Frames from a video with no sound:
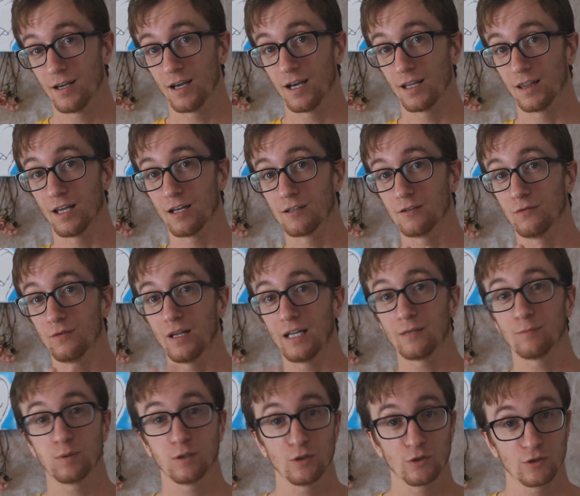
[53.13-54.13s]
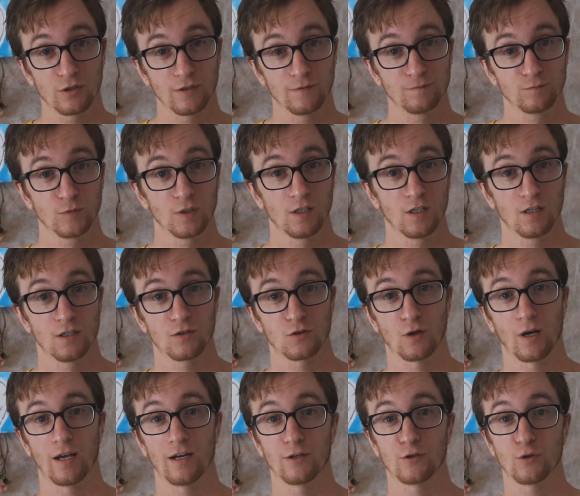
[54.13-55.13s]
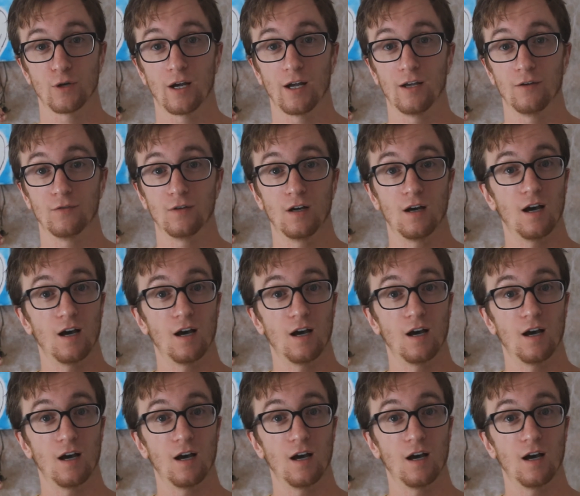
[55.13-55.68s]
a lot of light pollution, so I had to drive